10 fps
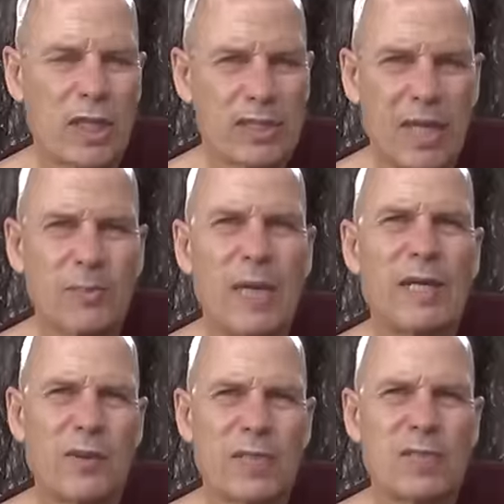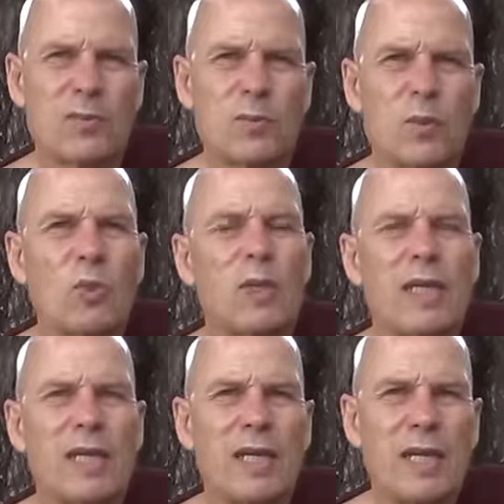Kasapa and one of his pupils,
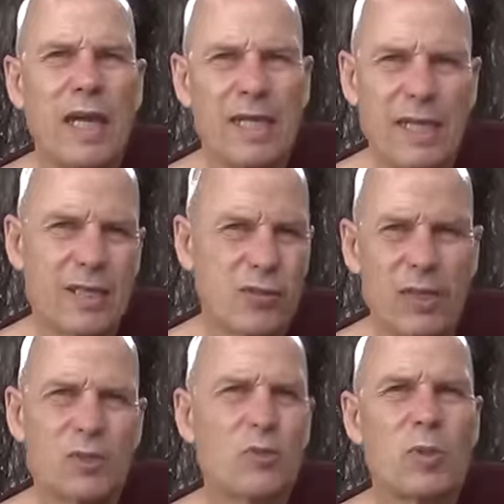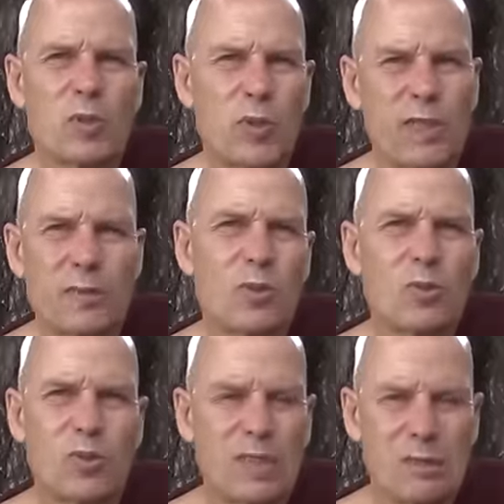and I tried to persuade them to
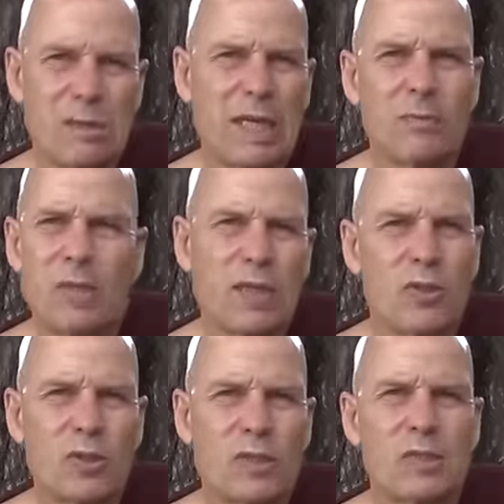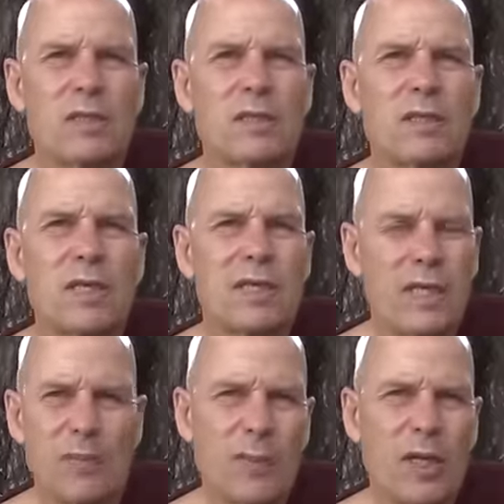do this and that, but I couldn't. Then
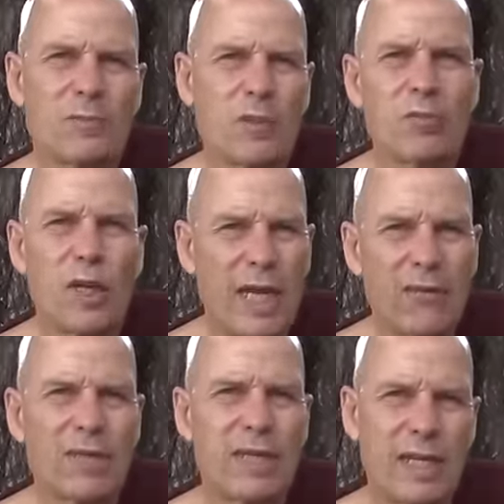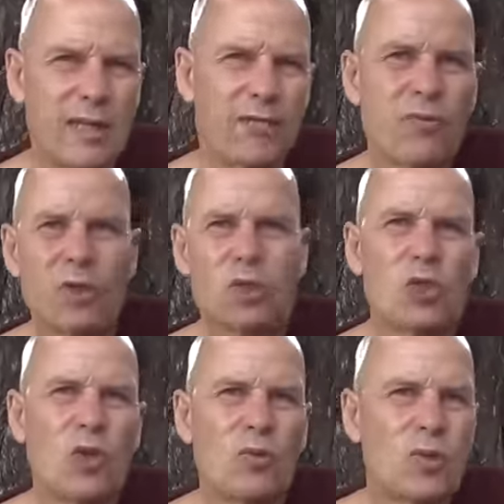I became so angry that I threw a
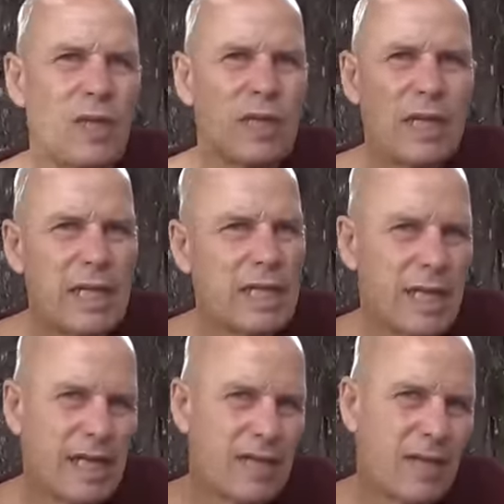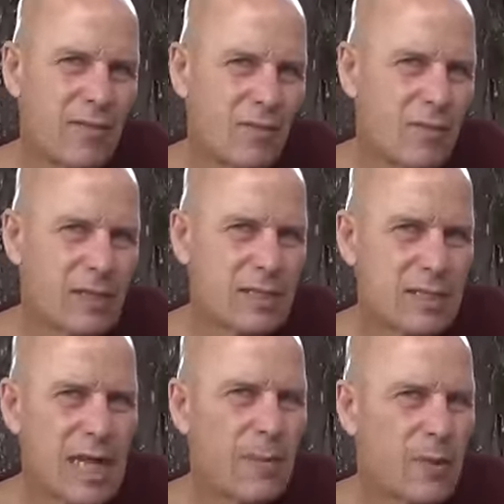stone in the head of the
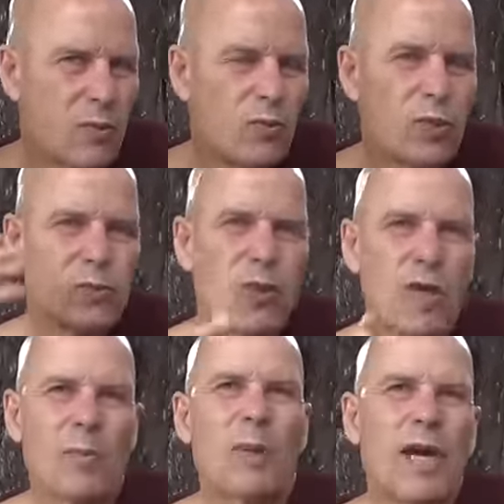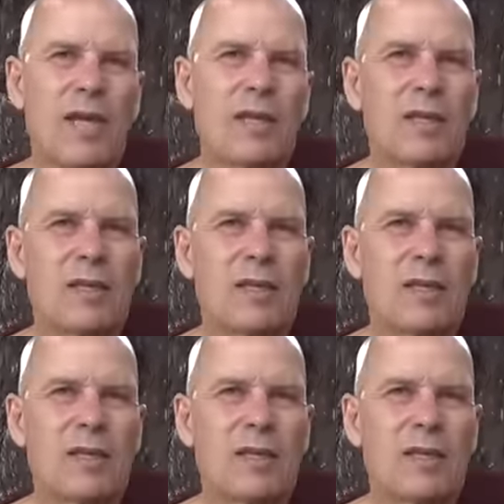disciple who was walking behind